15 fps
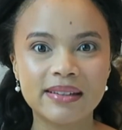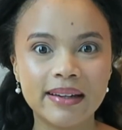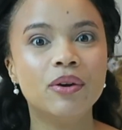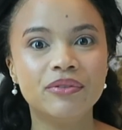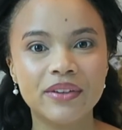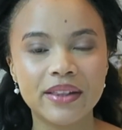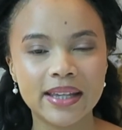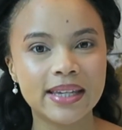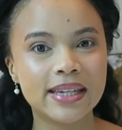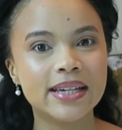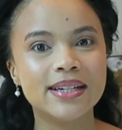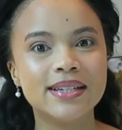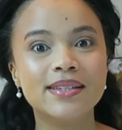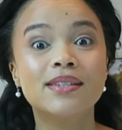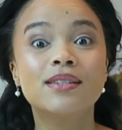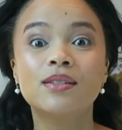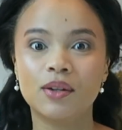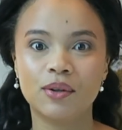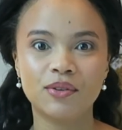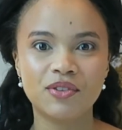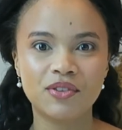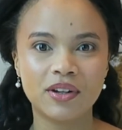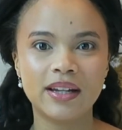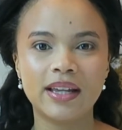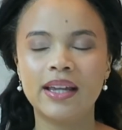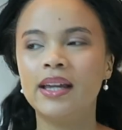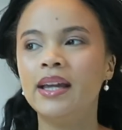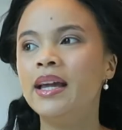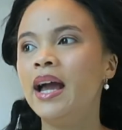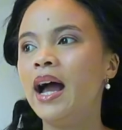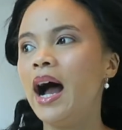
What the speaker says: it over the years socially,